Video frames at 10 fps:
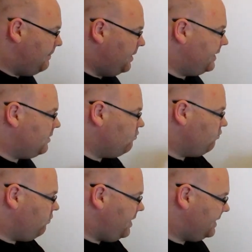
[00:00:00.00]
but the
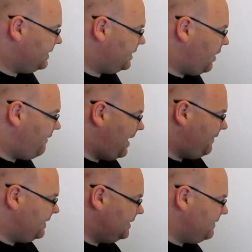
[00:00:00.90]
risk of
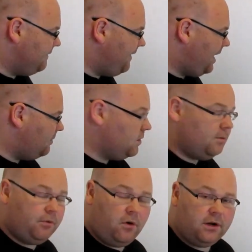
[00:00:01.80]
having to develop new
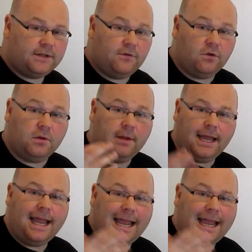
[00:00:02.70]
products for them